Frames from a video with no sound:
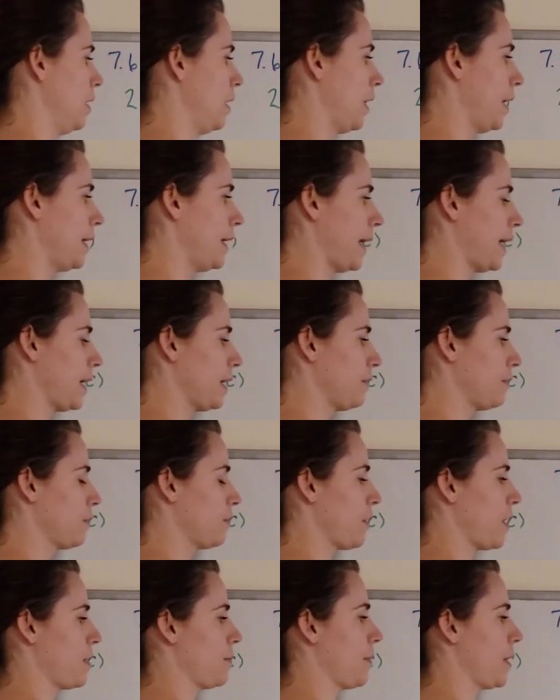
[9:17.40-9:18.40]
A negative
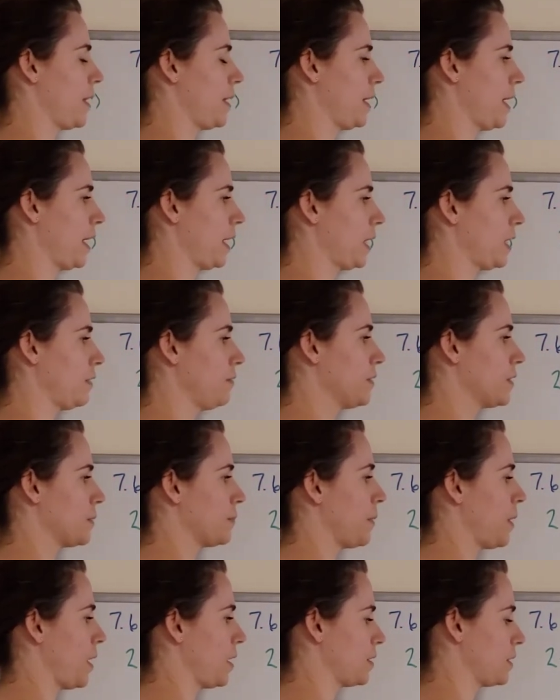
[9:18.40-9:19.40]
divided by a negative is a
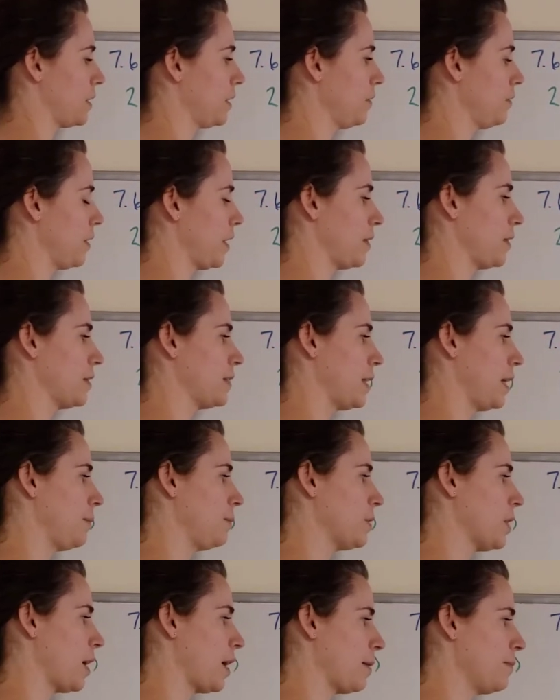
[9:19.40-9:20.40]
positive, and at the same
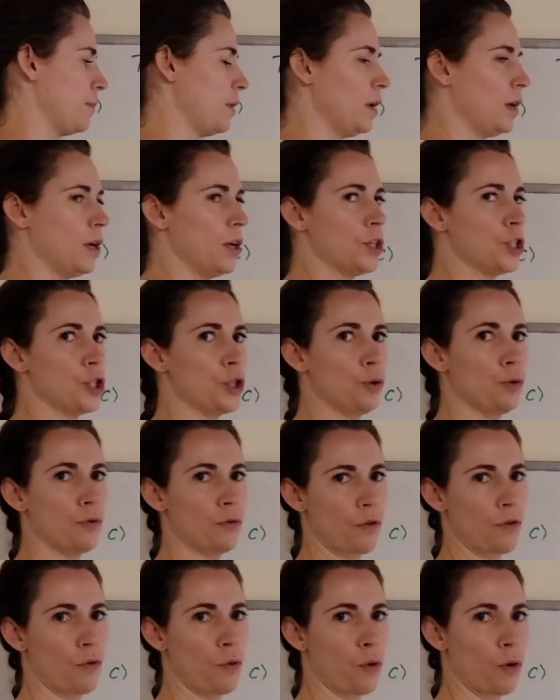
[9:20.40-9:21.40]
time, 2 over
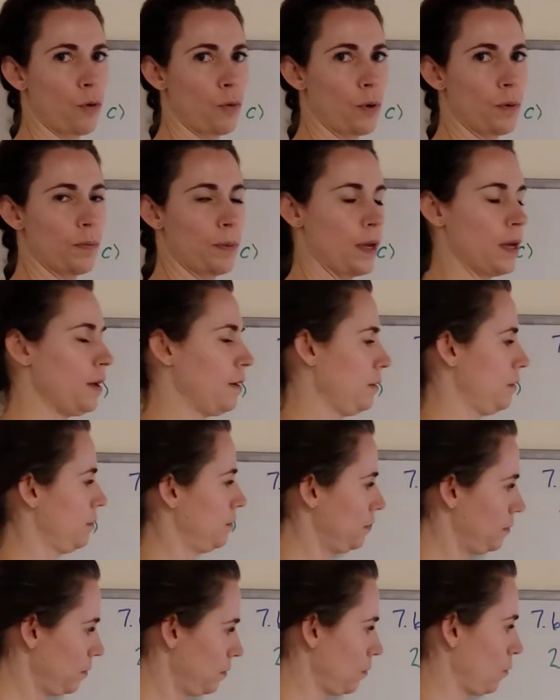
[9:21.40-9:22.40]
4 would be
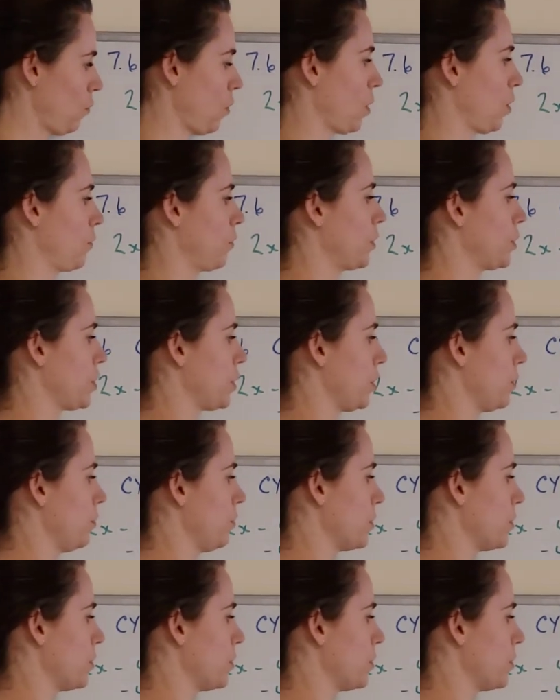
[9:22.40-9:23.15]
1 over 2.